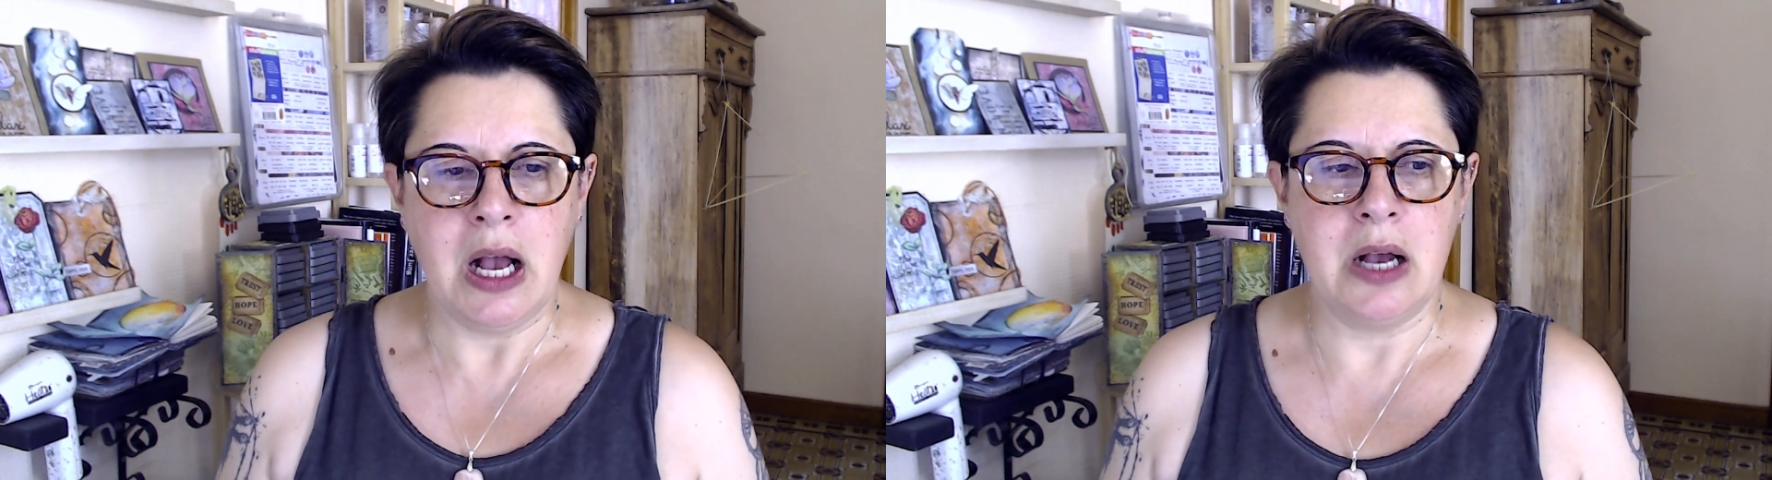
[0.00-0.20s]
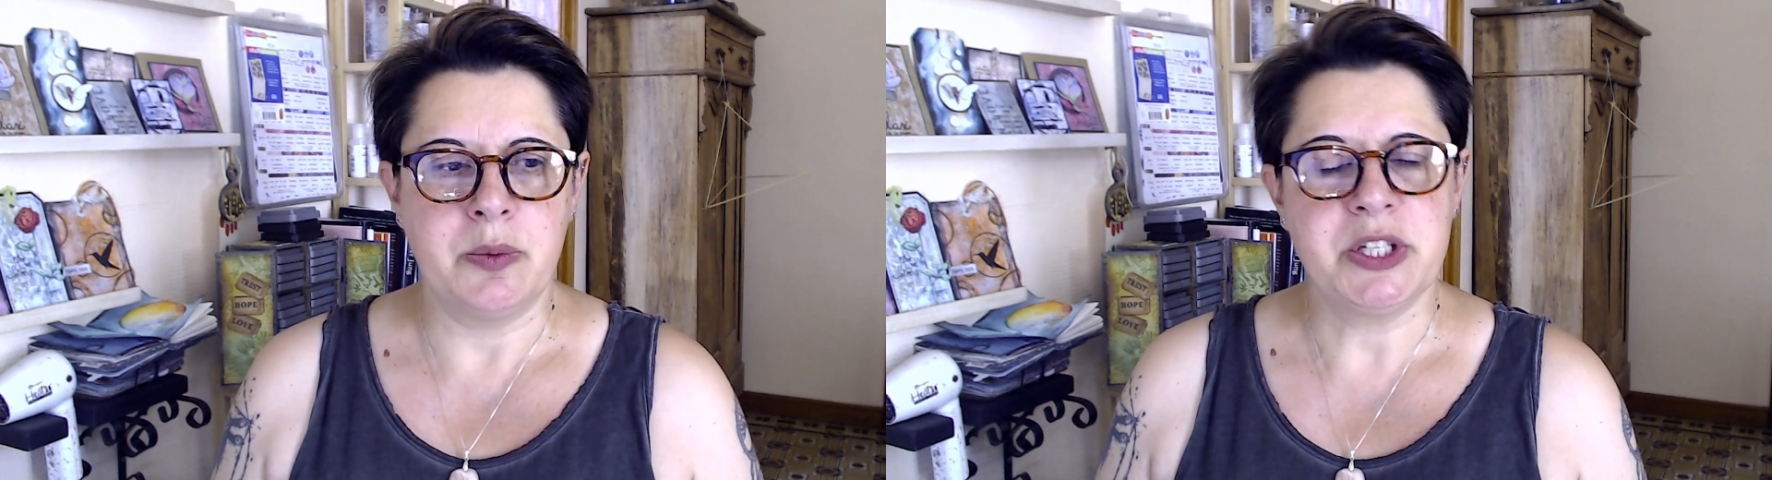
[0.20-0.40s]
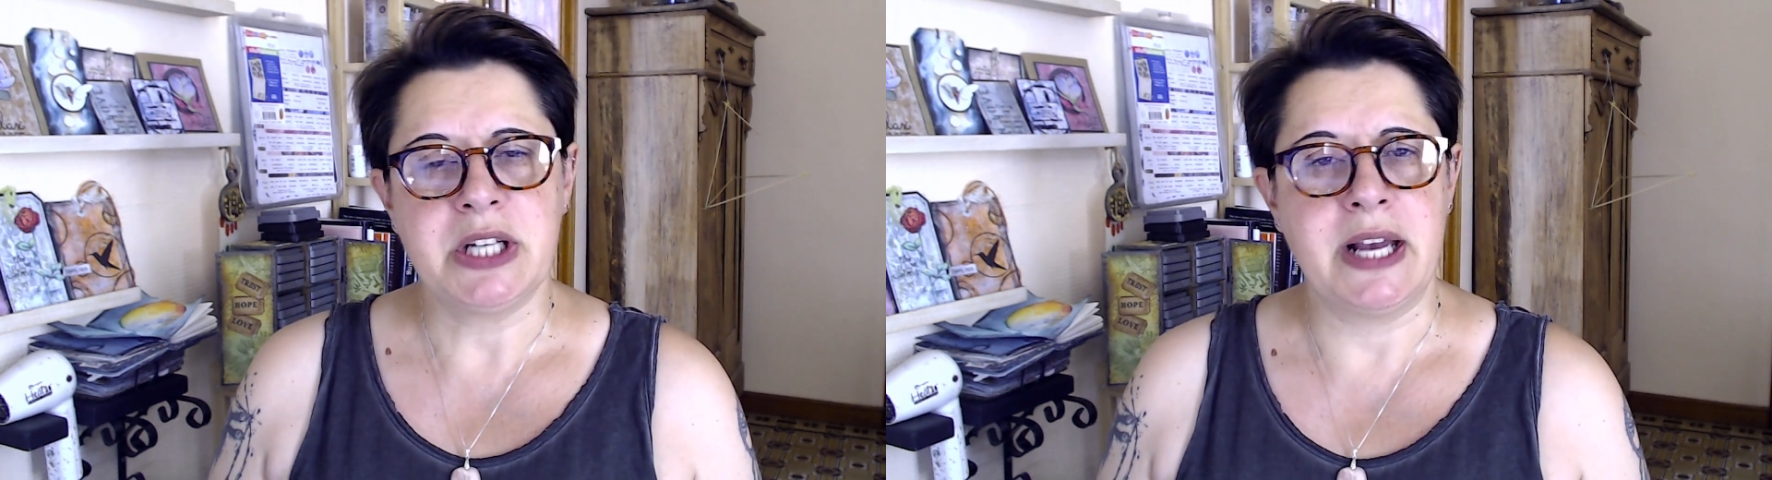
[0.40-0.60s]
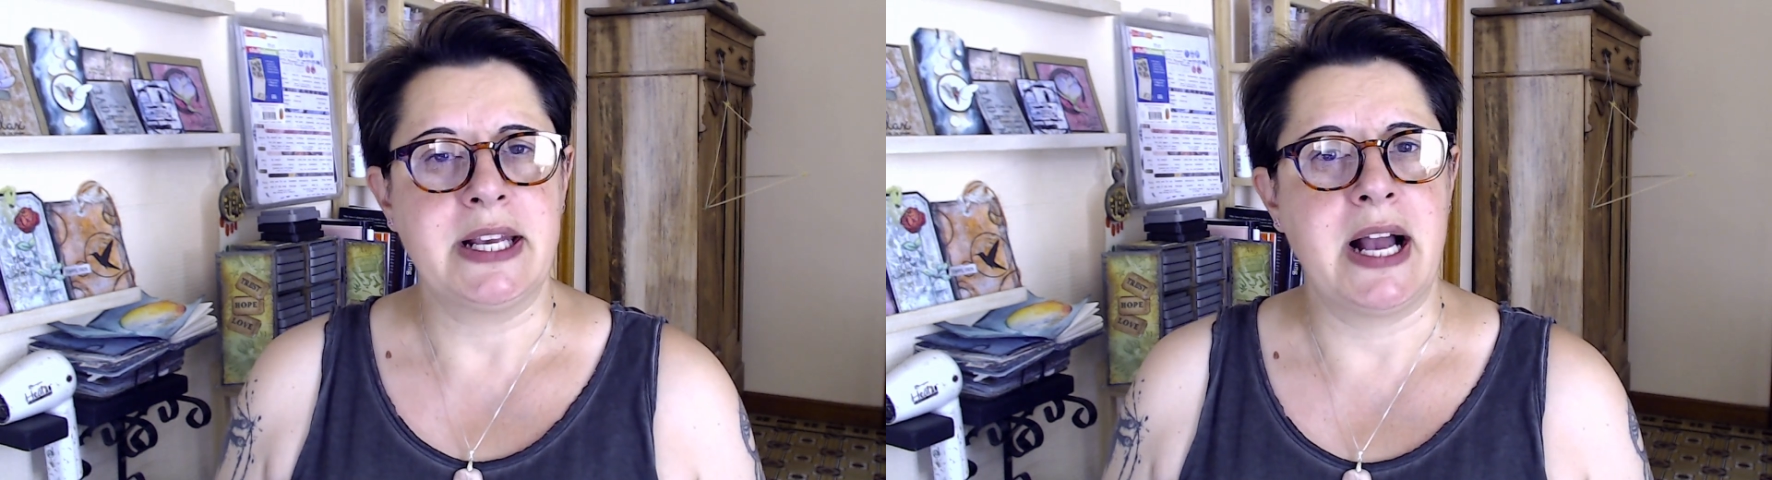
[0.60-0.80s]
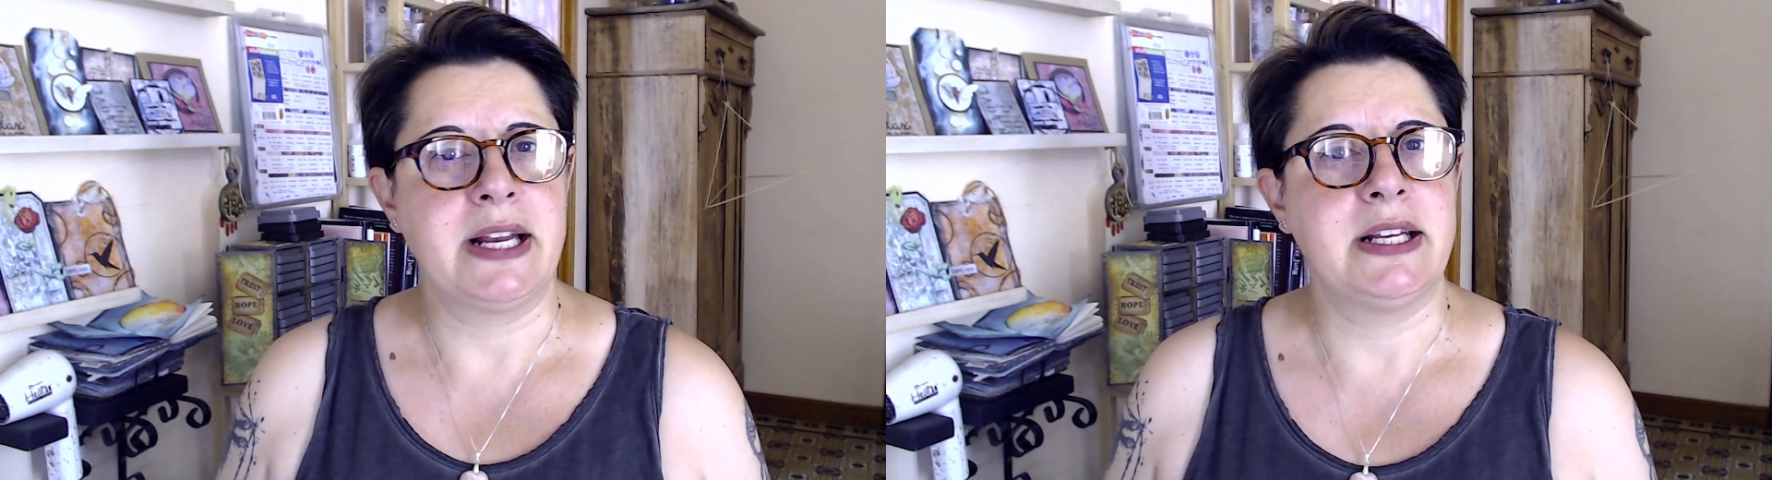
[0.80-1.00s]
which I
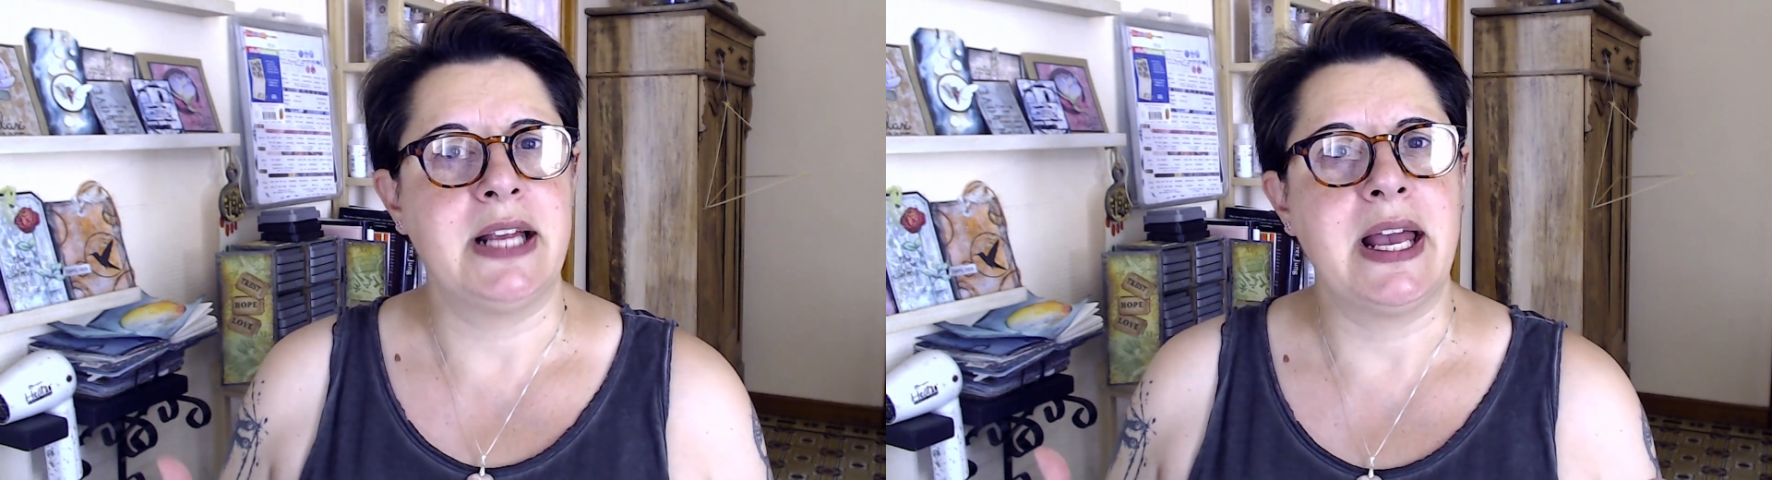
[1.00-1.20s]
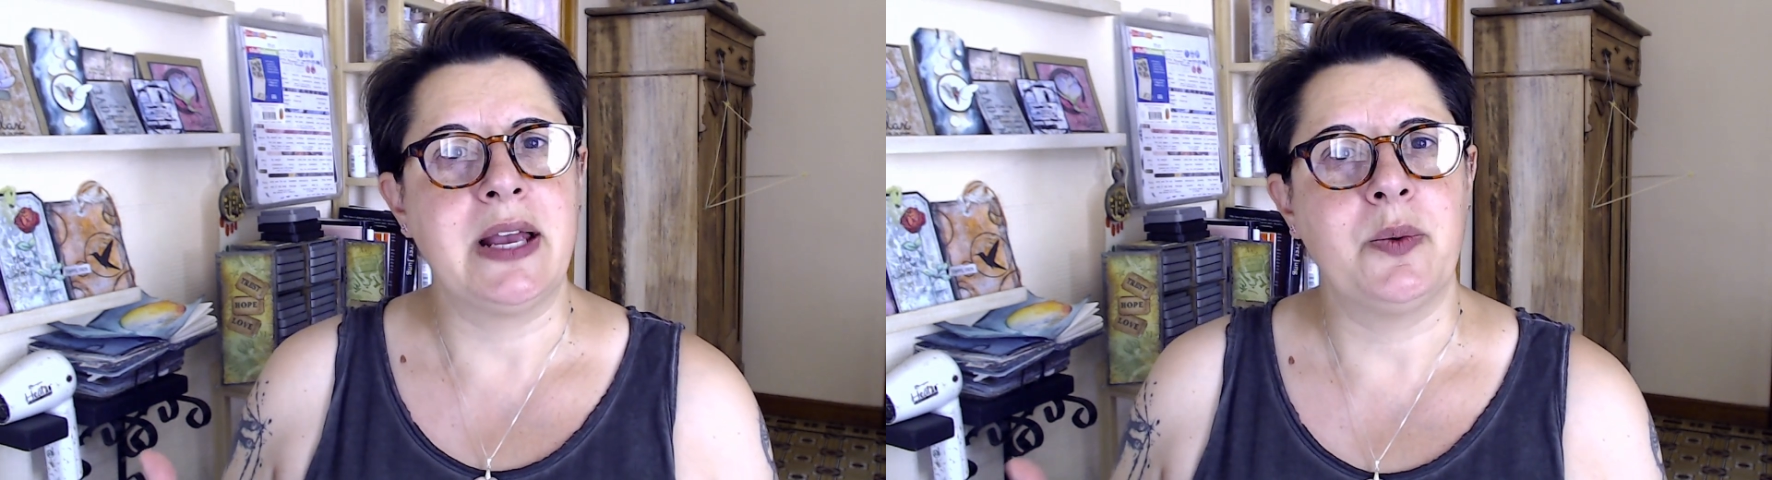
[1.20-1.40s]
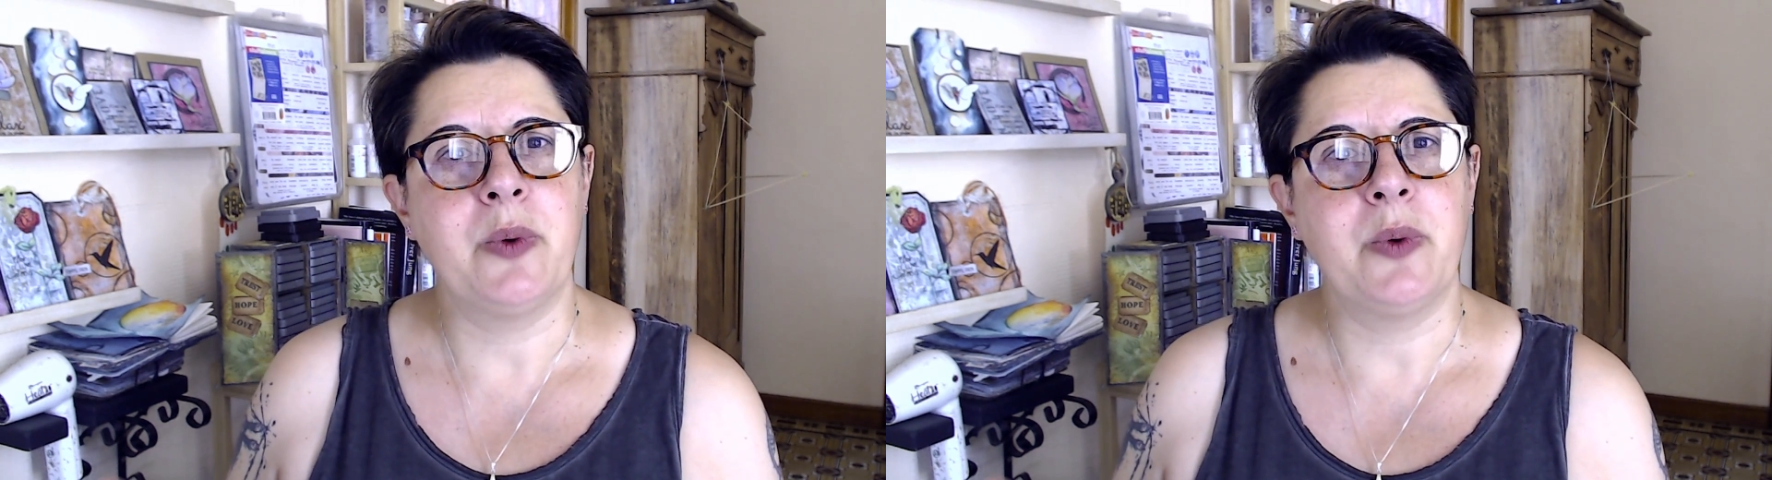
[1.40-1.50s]
guided, and